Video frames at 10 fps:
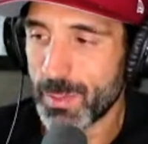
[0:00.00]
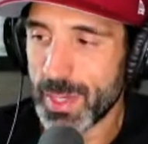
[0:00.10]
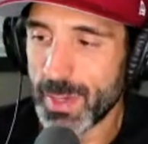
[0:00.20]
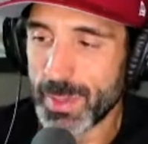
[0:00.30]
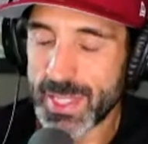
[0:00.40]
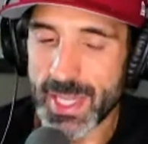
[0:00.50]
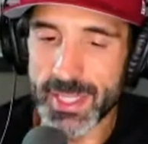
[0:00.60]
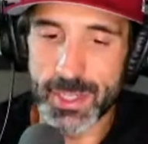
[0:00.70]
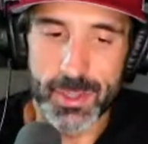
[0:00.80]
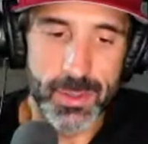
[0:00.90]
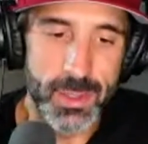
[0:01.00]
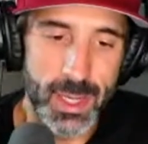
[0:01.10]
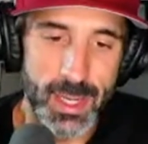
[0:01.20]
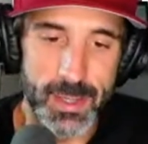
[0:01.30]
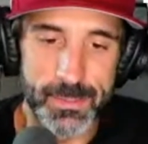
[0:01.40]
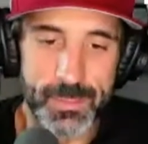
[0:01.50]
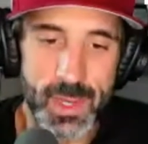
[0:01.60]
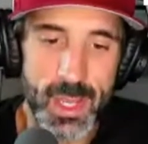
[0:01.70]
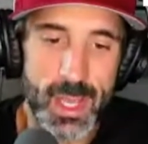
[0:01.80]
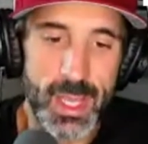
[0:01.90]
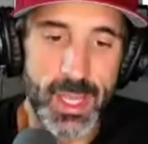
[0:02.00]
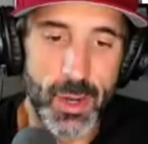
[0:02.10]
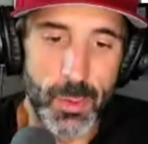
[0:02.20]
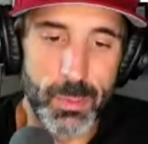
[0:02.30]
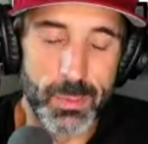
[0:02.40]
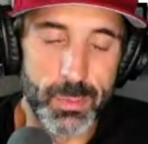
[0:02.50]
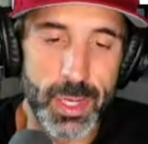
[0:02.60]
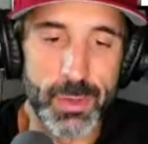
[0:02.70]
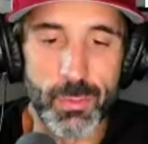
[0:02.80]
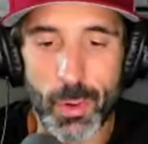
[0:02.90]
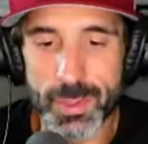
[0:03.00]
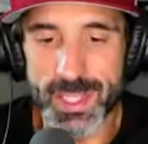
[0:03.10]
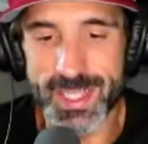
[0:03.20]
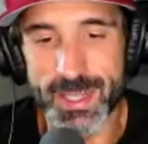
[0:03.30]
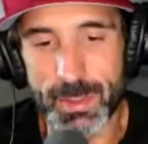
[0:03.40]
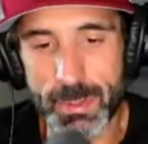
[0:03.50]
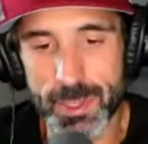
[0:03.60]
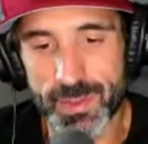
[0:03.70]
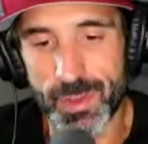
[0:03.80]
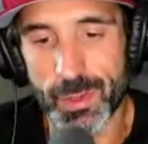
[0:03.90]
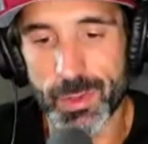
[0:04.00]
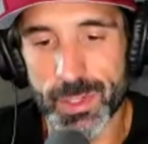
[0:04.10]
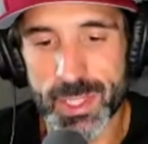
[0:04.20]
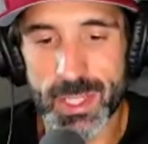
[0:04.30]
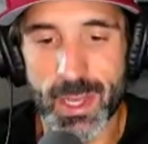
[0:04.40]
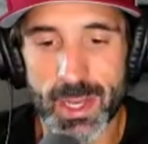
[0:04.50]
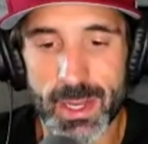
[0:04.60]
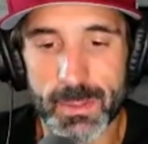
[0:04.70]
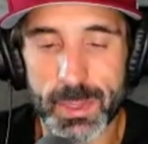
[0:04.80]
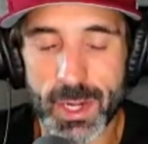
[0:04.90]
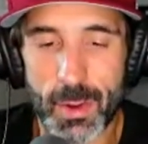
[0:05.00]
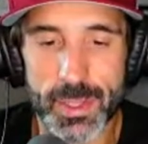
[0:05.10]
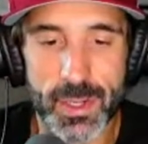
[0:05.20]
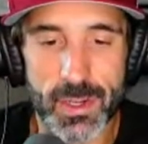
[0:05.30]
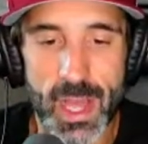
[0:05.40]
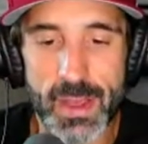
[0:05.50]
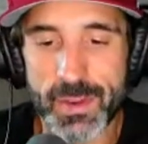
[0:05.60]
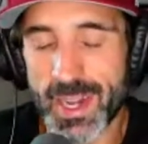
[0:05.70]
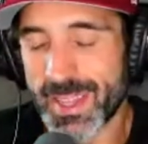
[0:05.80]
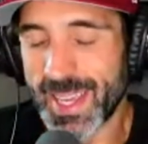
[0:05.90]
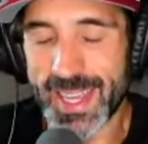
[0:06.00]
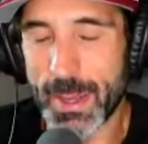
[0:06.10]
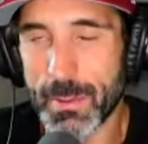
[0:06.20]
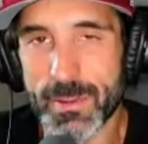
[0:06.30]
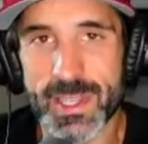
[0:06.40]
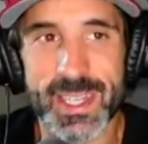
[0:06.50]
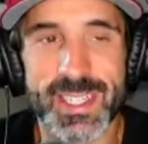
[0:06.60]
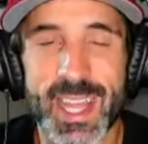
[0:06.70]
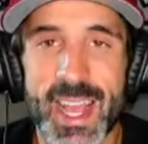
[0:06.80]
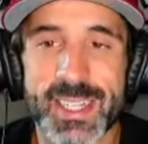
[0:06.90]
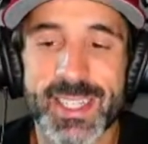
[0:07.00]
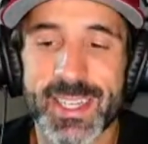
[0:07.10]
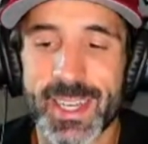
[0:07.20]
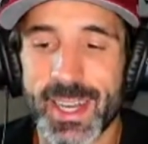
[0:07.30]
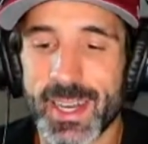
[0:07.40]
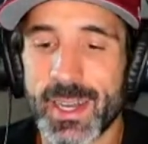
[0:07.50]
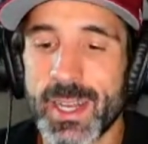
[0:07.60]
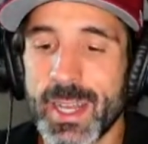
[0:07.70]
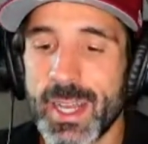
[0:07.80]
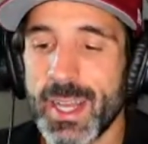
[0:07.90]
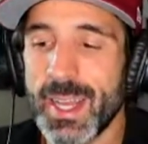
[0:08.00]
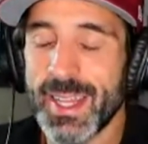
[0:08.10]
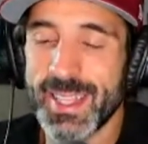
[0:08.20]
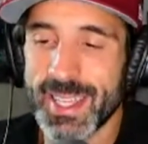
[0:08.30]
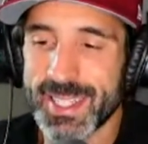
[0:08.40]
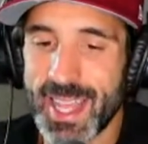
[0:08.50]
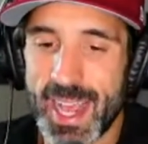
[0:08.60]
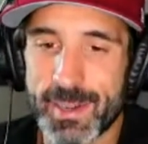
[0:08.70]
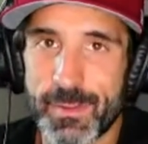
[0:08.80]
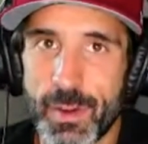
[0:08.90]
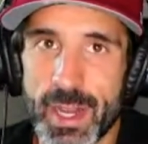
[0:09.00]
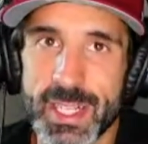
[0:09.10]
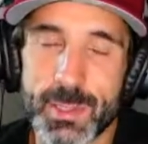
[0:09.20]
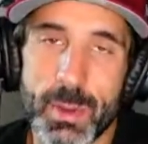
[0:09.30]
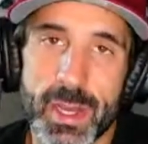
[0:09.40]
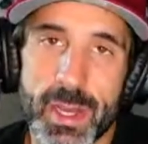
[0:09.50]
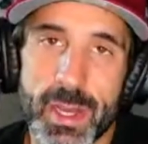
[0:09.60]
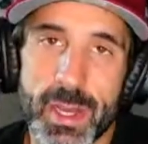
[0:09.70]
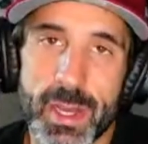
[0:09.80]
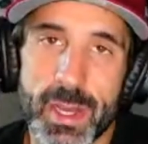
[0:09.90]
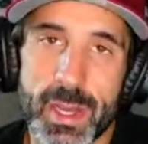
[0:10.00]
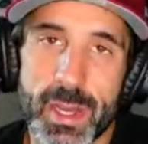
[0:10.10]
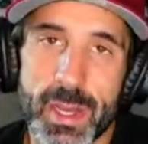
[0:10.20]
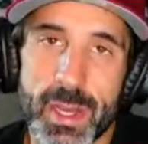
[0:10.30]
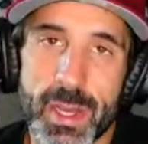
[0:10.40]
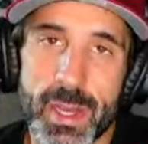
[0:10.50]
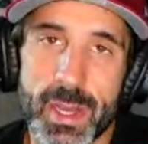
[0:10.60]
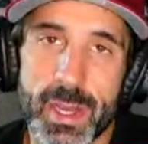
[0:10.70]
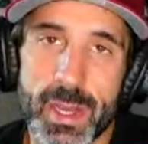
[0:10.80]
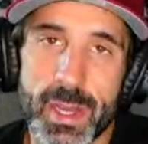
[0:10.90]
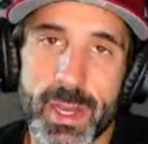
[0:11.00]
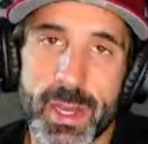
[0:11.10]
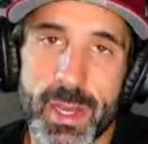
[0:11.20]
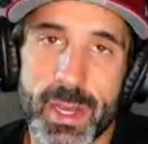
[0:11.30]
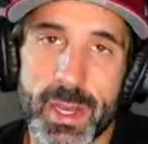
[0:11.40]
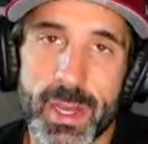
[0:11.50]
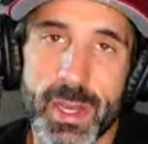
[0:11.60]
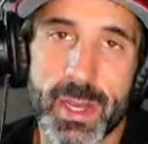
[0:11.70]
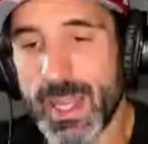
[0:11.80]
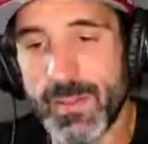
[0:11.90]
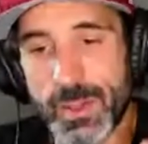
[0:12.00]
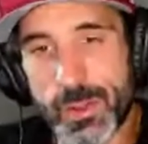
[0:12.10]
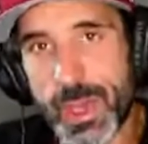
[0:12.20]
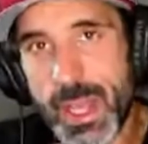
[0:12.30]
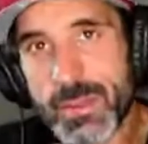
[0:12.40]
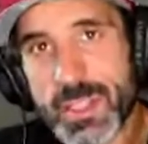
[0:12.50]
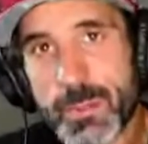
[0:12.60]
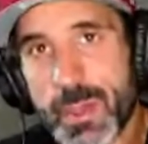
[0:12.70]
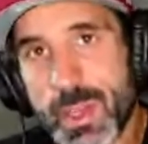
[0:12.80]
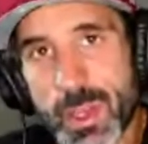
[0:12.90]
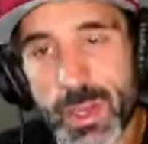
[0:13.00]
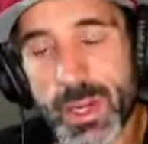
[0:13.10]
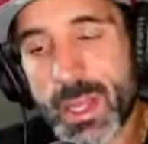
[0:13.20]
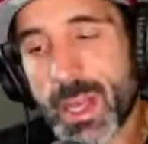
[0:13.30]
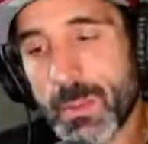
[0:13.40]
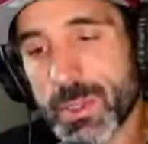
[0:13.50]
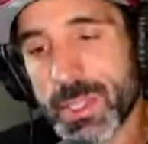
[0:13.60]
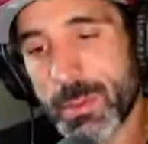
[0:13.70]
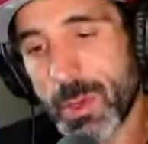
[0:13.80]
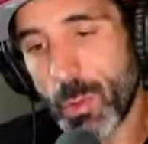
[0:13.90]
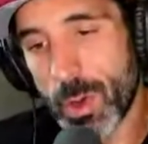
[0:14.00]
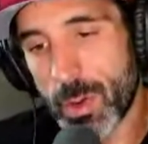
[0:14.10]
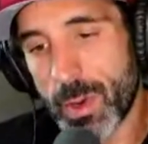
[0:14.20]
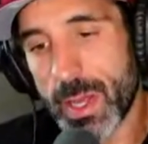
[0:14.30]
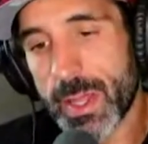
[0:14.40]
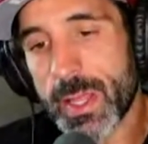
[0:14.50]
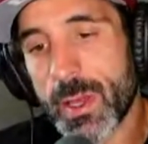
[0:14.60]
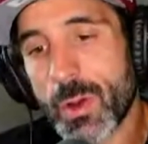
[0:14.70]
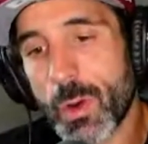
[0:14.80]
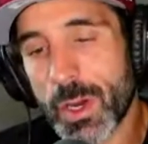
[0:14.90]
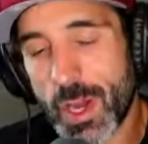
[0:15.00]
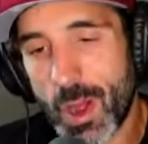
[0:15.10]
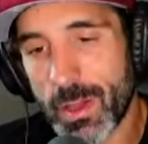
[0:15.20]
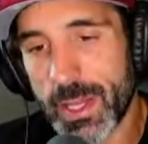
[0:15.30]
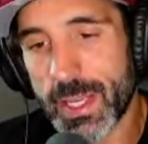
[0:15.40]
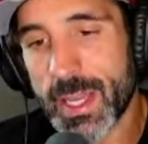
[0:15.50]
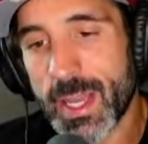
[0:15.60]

we we tend to um, you know bring roses to people's funerals, uh, but not when they're alive, kind of thing. I can't remember the exact uh, the exact phrase, but I remember it really sticking with me. And if you think of something good about someone you work with or a colleague,